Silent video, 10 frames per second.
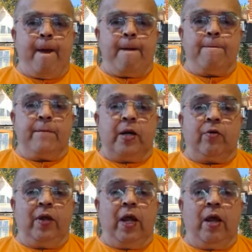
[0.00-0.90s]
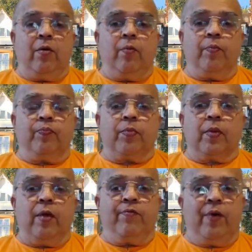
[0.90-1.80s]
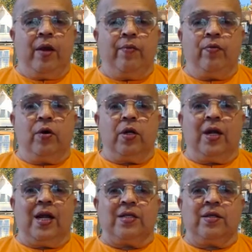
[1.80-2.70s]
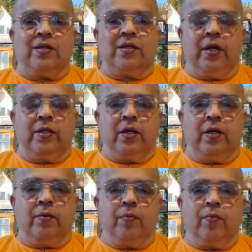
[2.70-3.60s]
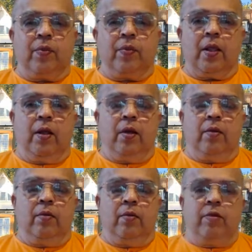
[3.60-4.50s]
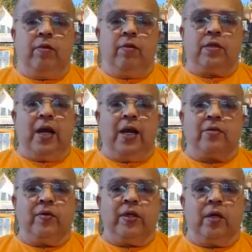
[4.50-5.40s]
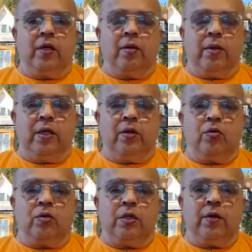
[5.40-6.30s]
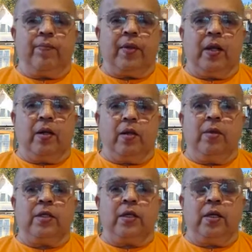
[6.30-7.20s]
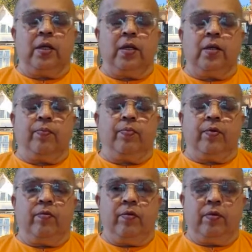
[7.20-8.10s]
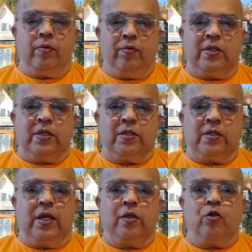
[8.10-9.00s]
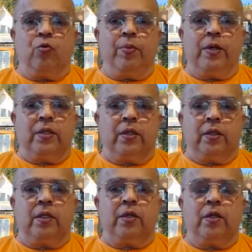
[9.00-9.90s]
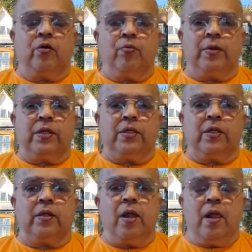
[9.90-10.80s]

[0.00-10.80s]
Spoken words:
But we have a fivefold classification which starts with Annamaya Kosha, Annamaya Sharira, which is there in the Upanishad, Taittiriya Upanishad.